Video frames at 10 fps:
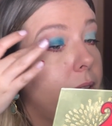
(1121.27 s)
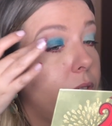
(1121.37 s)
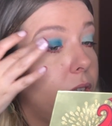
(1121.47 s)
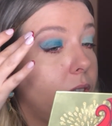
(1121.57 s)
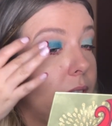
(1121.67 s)

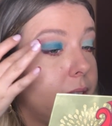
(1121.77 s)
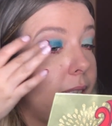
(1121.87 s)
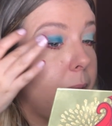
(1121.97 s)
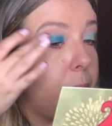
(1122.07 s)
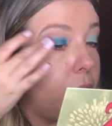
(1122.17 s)
never the
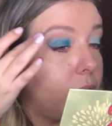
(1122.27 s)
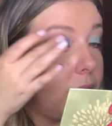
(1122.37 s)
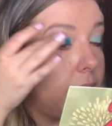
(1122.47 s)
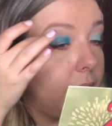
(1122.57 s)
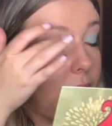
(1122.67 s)
same
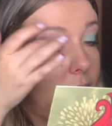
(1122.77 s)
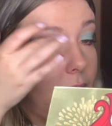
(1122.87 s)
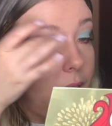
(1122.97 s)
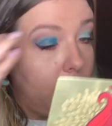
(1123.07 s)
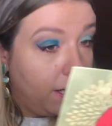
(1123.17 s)
person
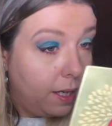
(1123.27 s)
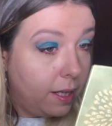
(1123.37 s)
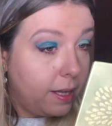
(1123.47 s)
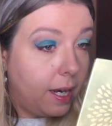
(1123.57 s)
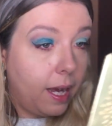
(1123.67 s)

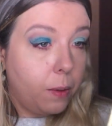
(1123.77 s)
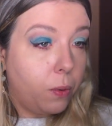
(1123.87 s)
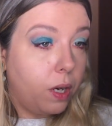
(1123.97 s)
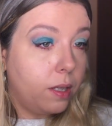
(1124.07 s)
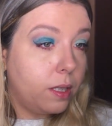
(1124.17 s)
that I
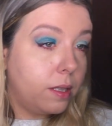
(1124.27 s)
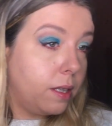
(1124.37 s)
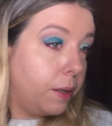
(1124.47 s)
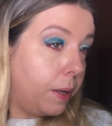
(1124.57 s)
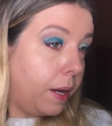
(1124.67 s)
was
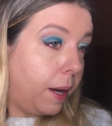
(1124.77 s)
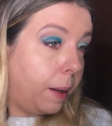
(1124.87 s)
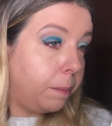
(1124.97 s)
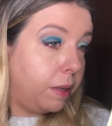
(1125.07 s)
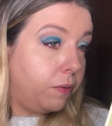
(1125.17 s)

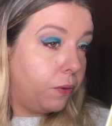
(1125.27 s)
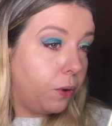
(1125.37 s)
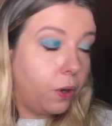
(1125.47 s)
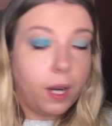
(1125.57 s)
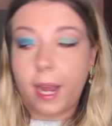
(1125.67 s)

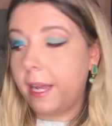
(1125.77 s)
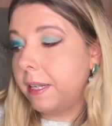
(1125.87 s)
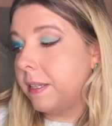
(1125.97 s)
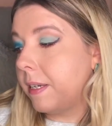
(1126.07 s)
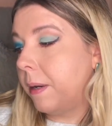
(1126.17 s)
before,
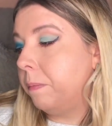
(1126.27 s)
and